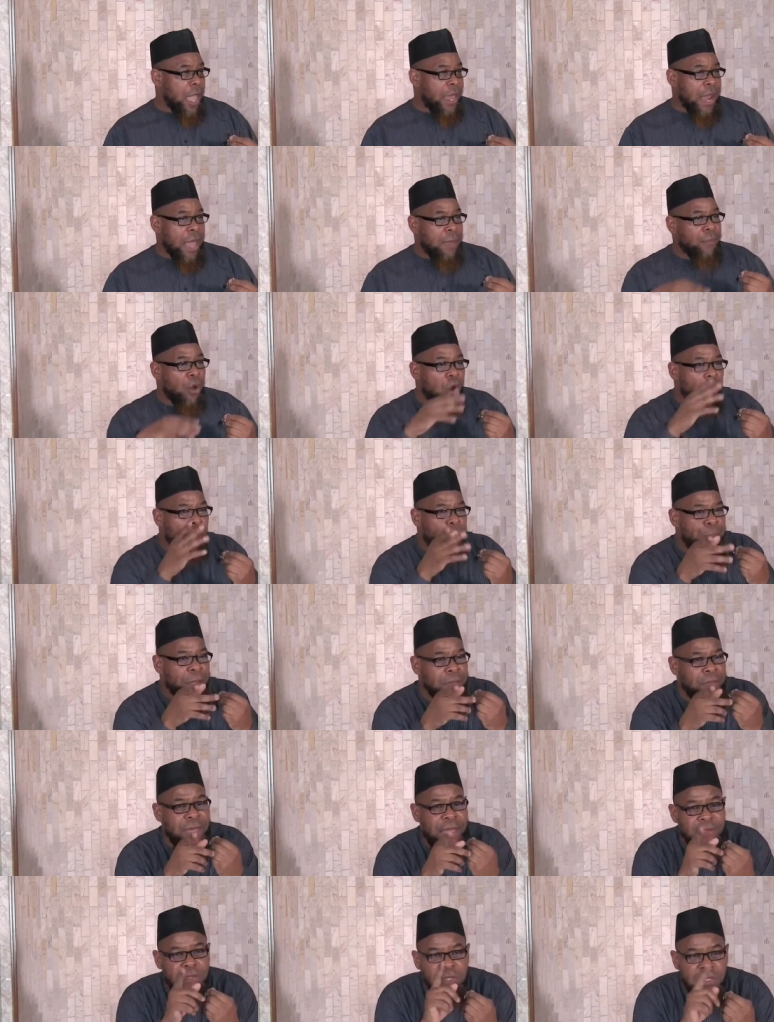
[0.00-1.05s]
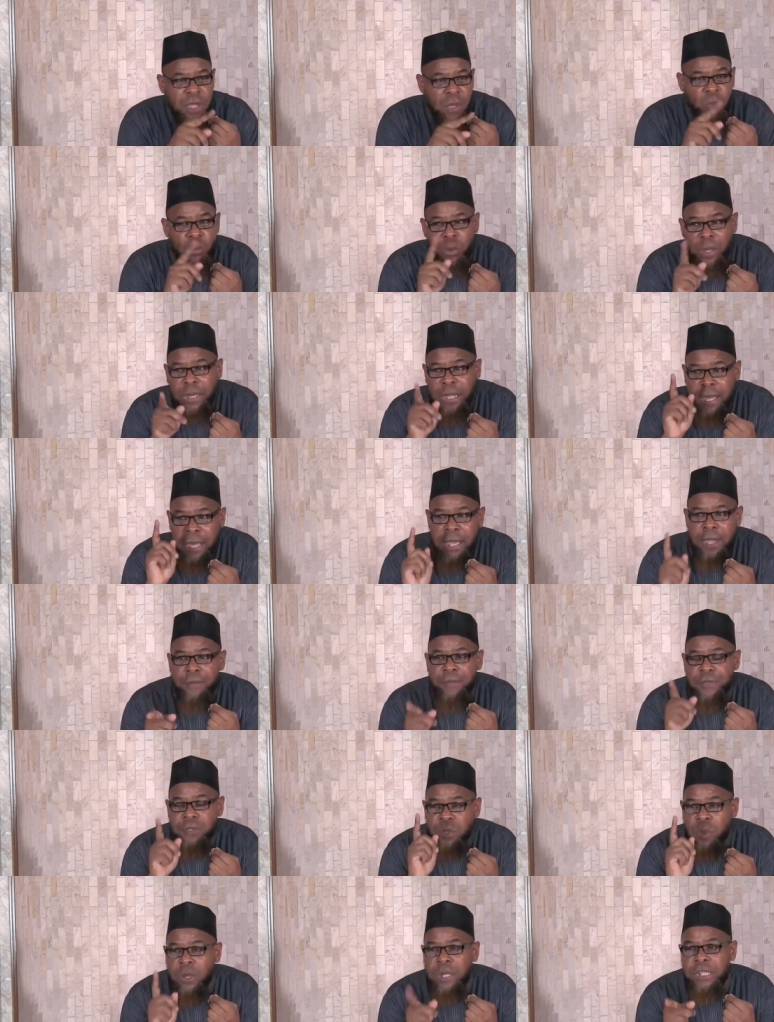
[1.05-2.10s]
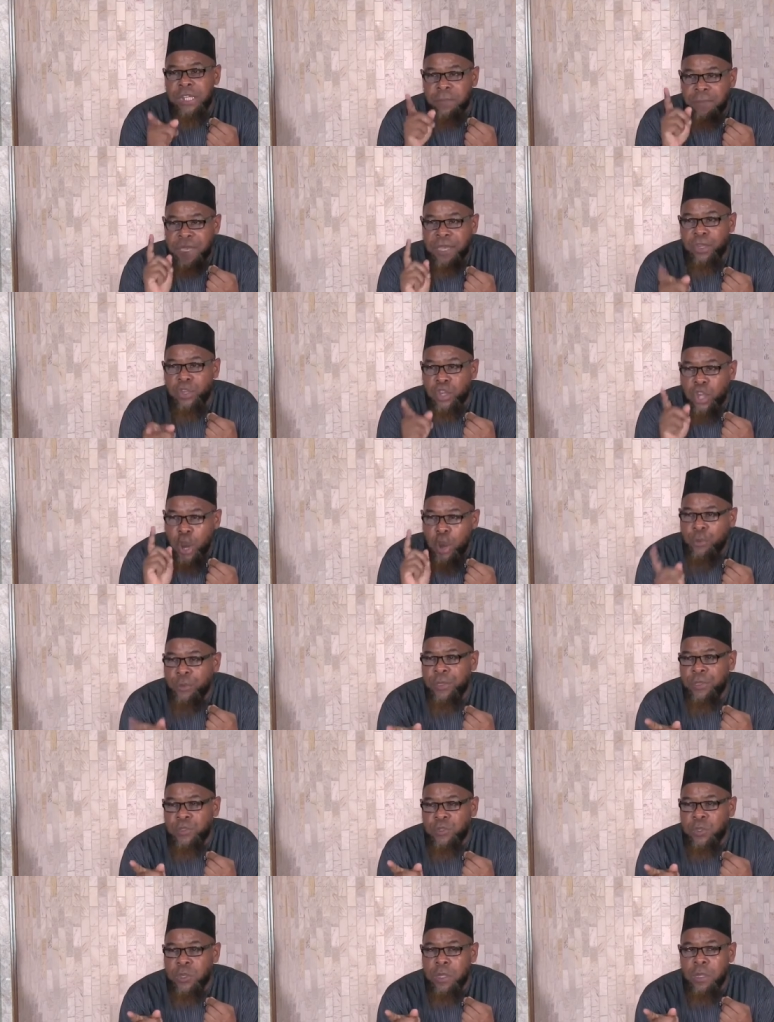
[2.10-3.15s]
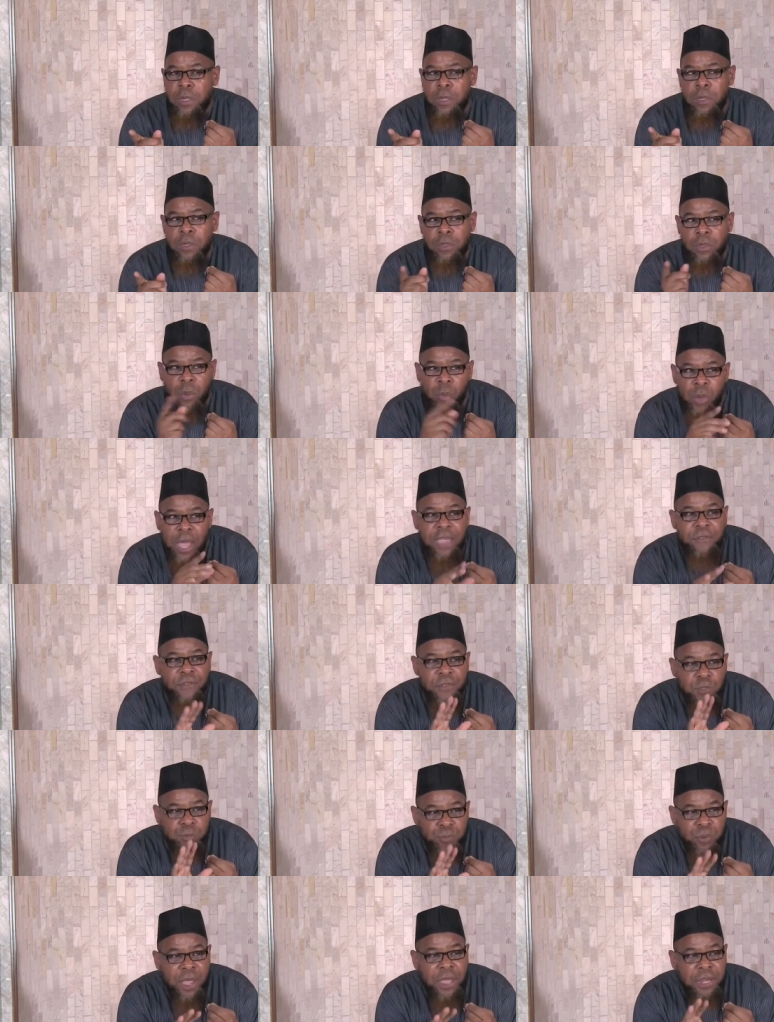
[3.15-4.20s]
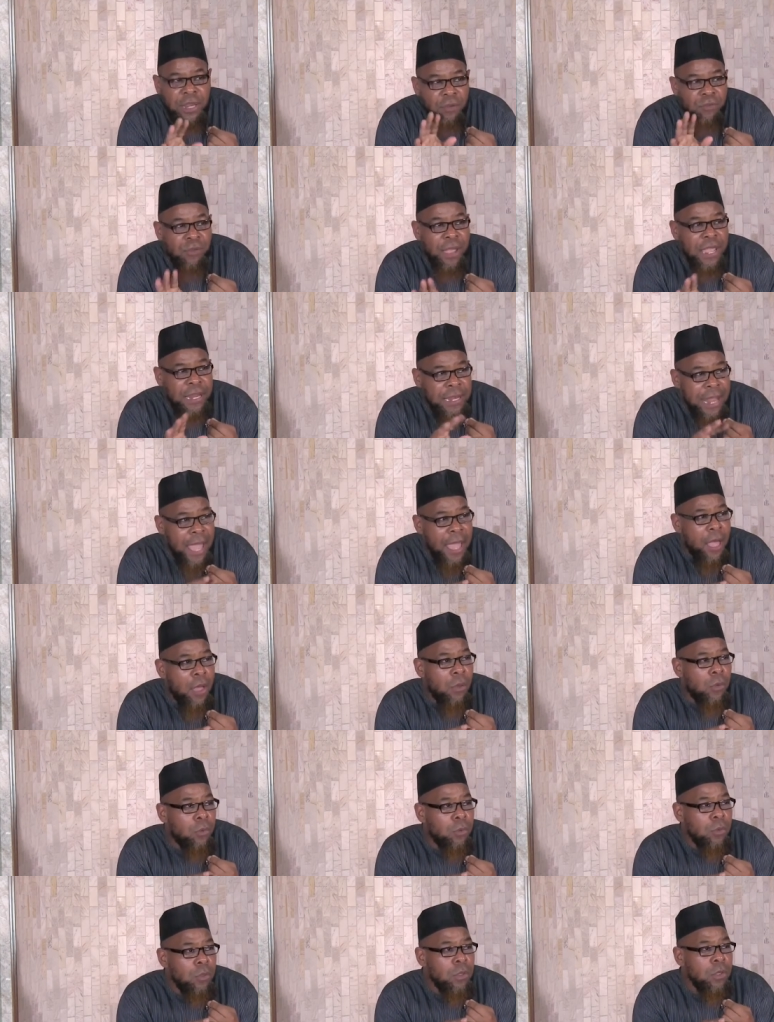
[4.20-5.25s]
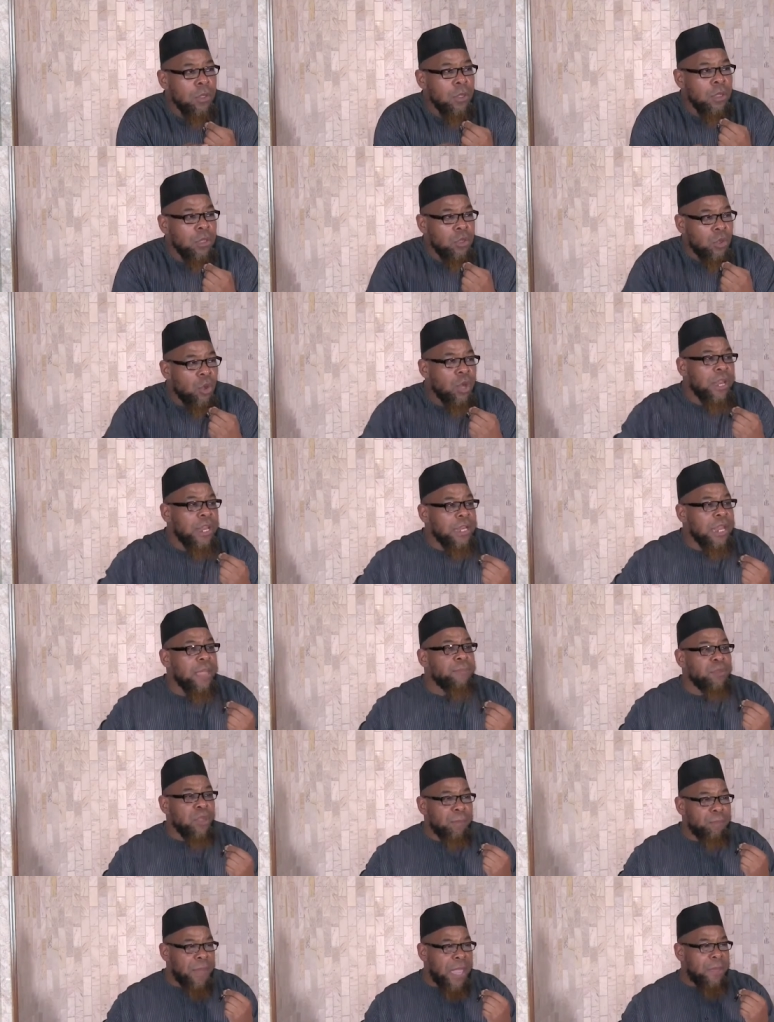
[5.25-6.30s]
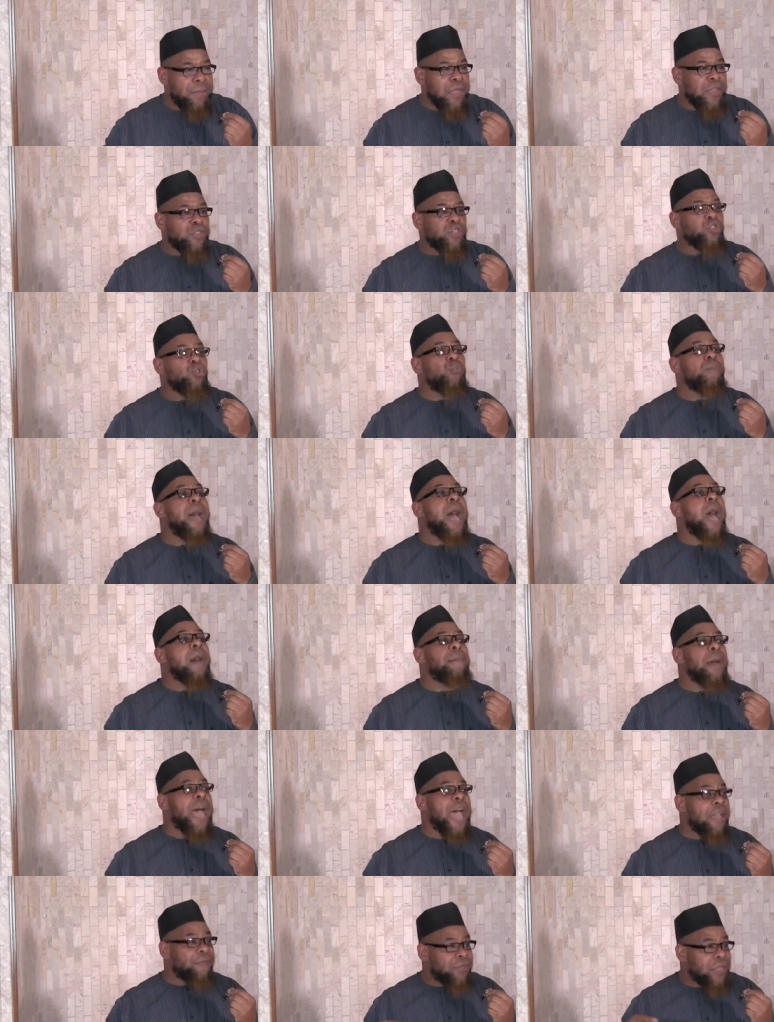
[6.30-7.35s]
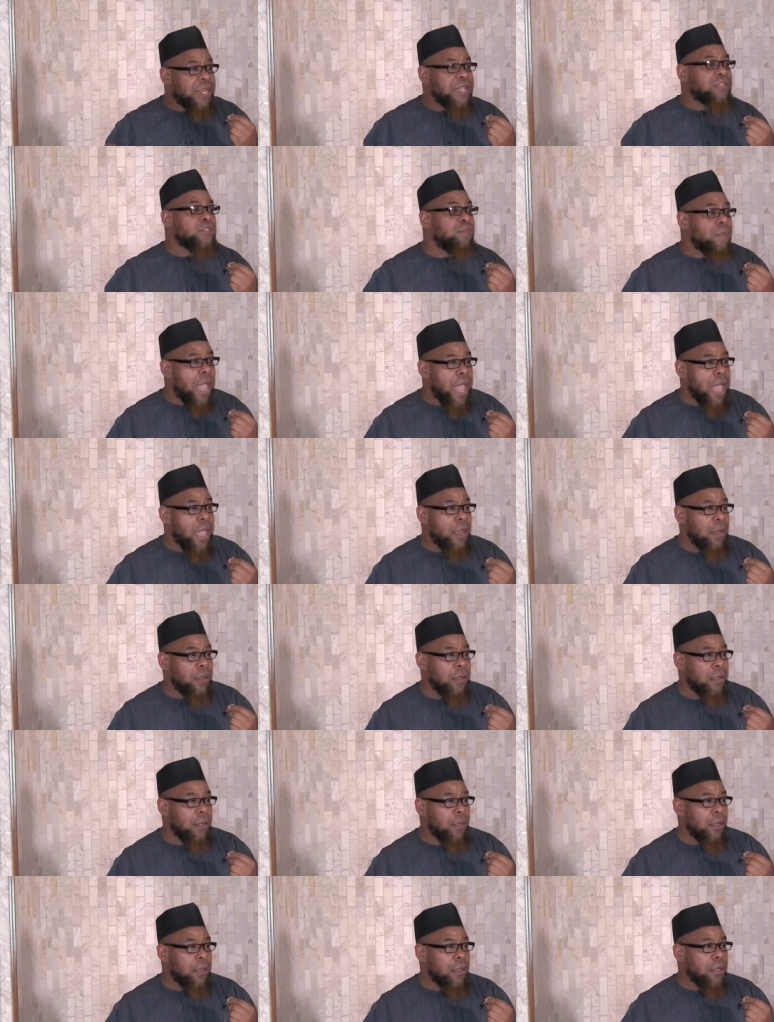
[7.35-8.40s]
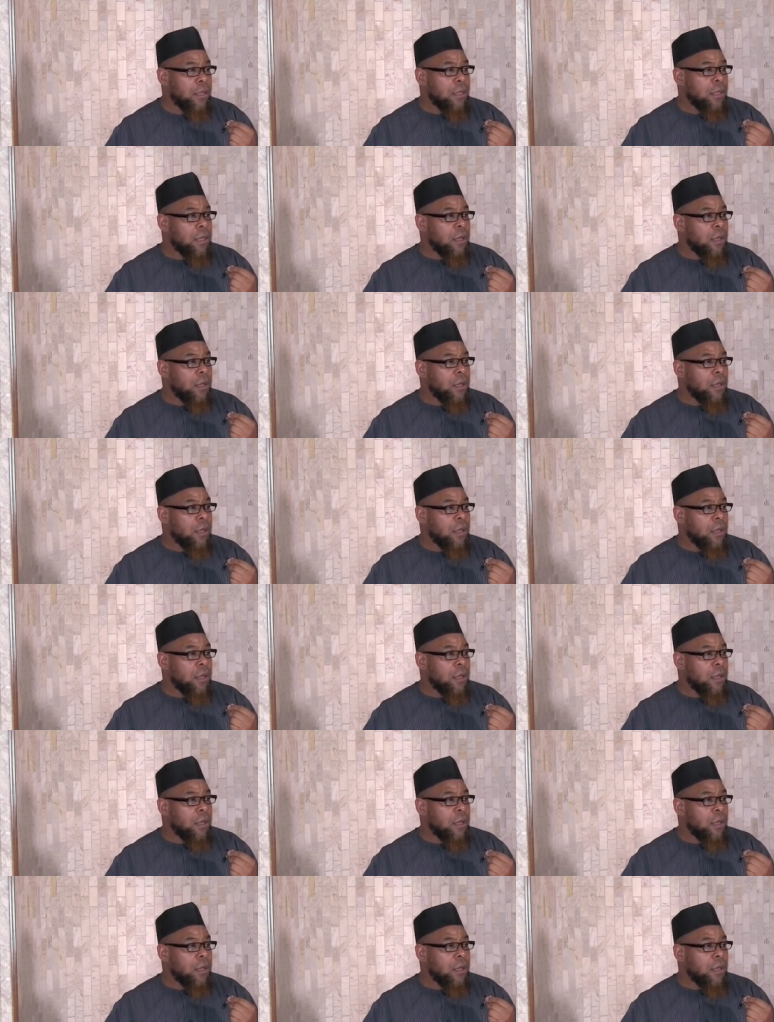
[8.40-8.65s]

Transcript: And I'm hoping that someone here is going to be encouraged. Your wife is pregnant right now. You're going to name your baby Thumama after this man.